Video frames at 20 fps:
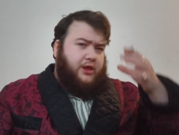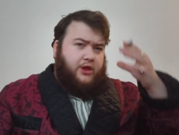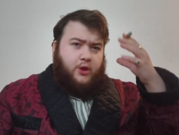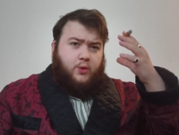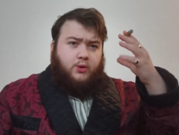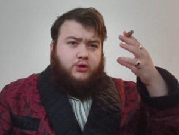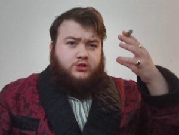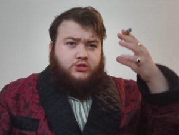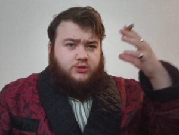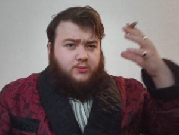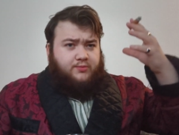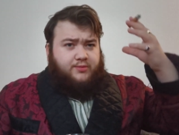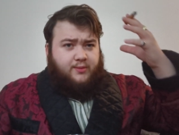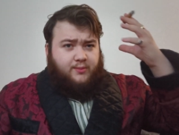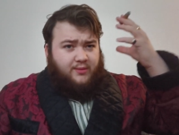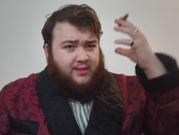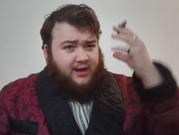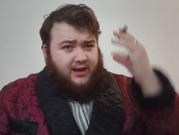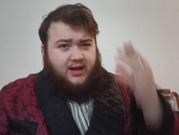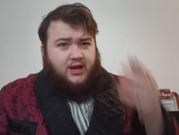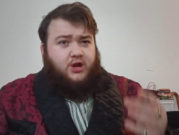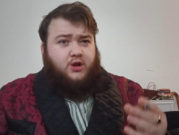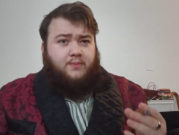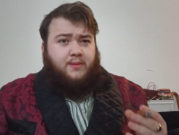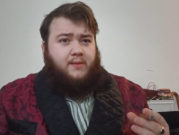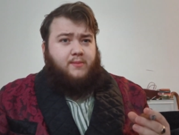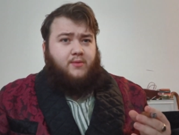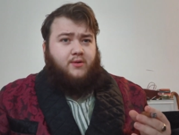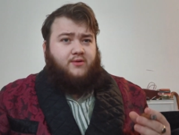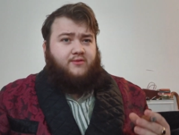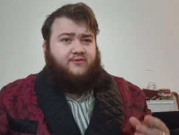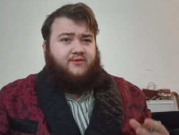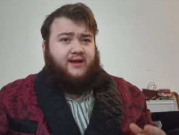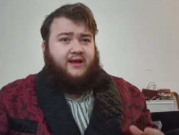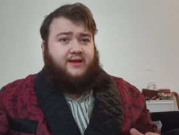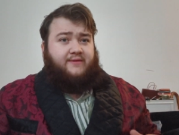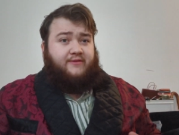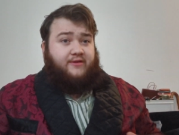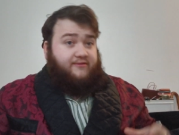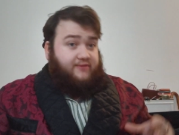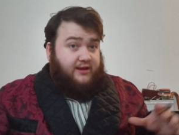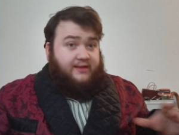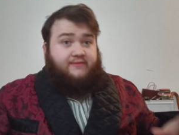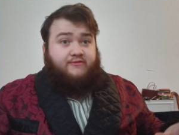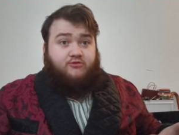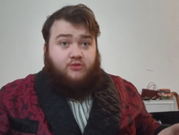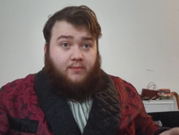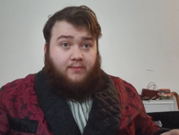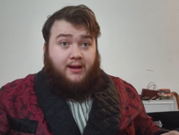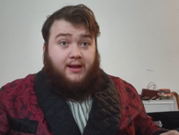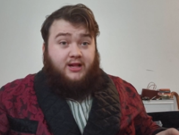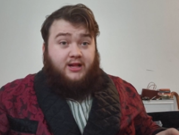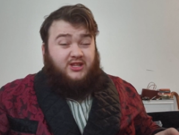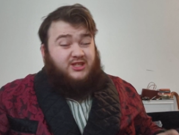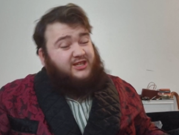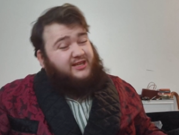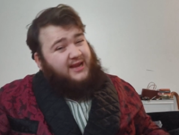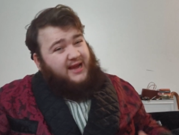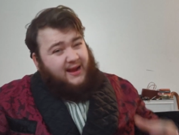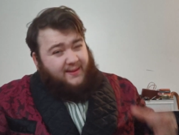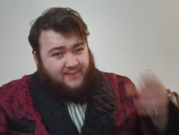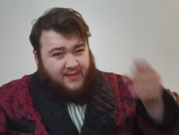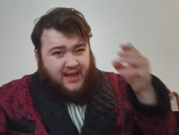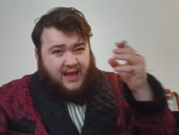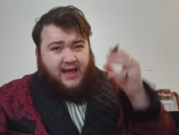You want something with a little bit more flavour, even for a mild cigar,